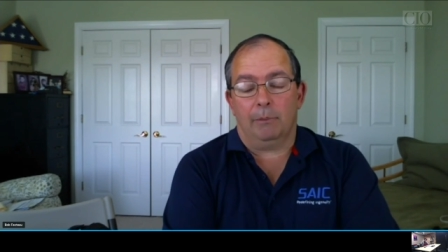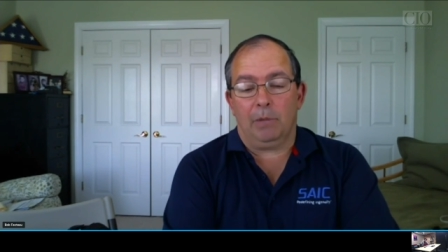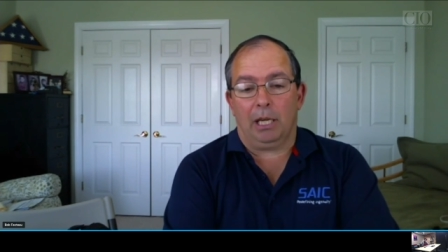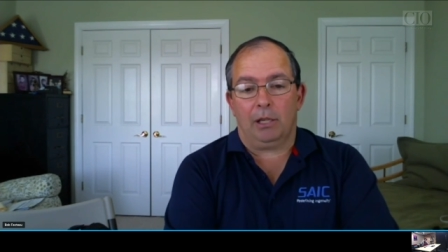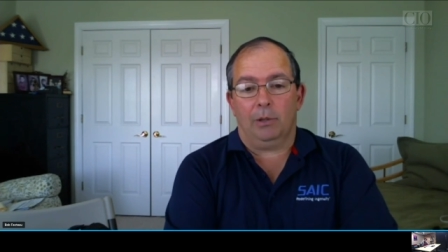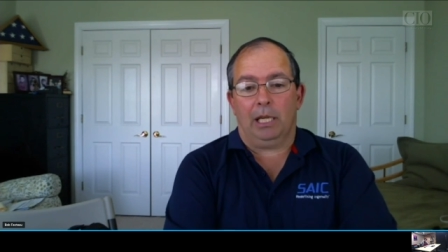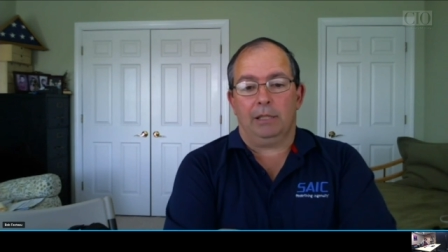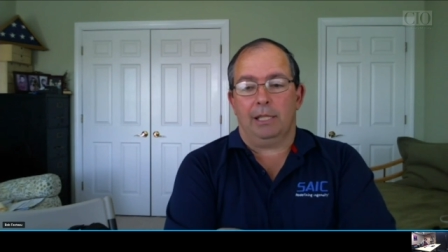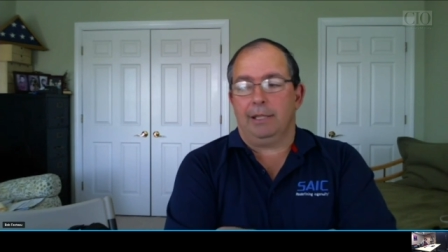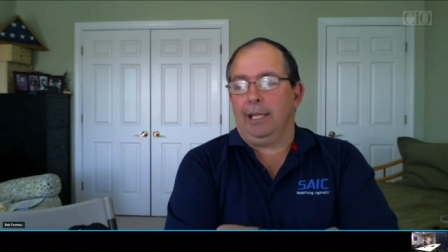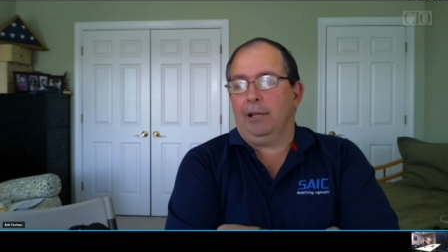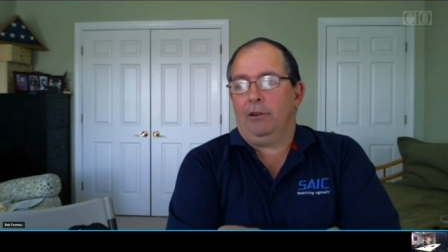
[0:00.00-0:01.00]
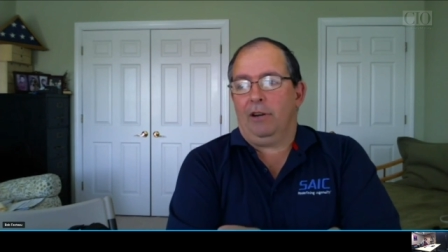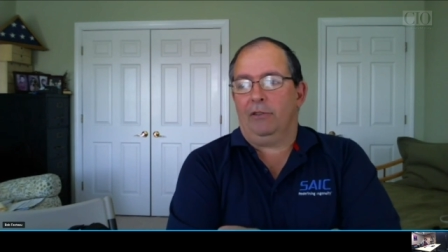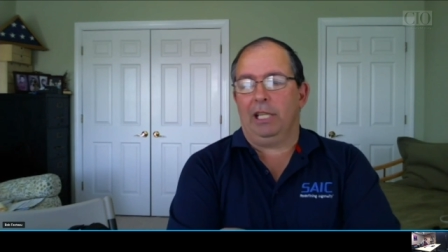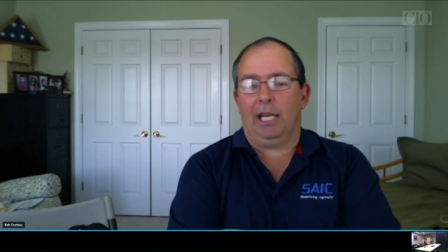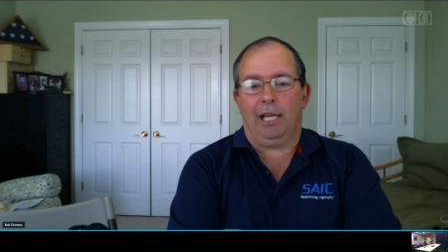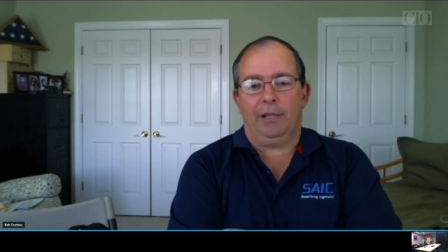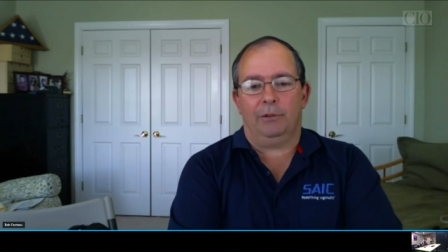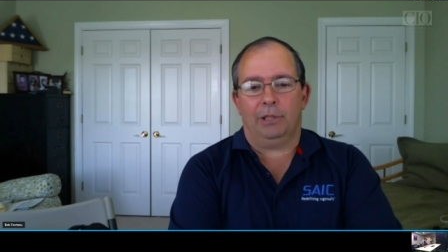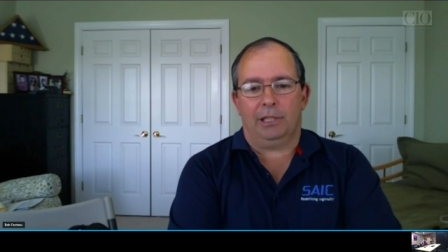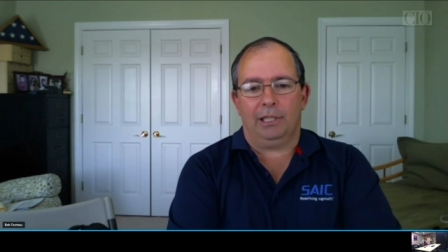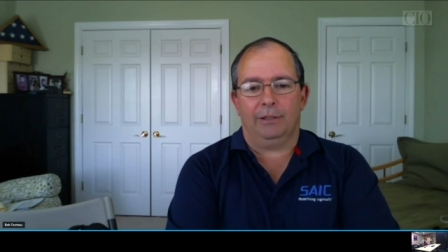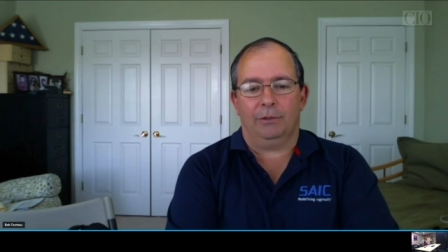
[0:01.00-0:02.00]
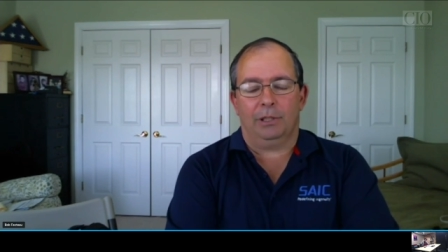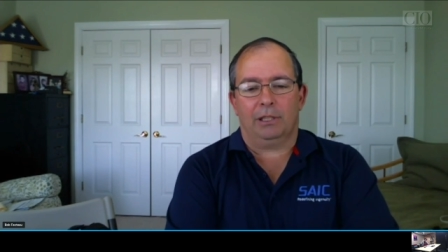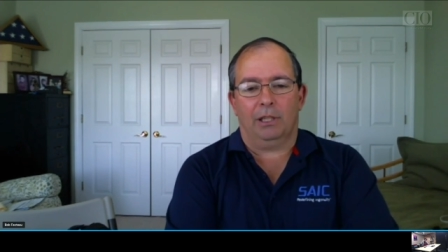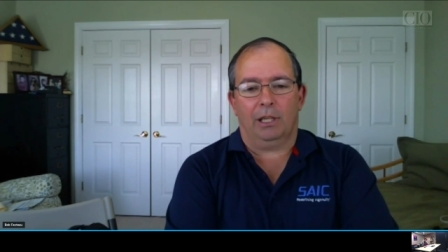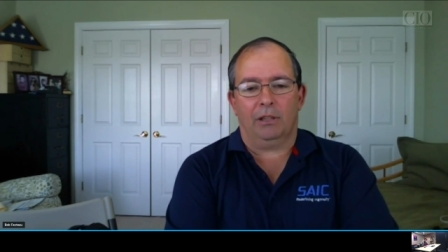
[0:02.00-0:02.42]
I'm not going out to dinner every night with the with all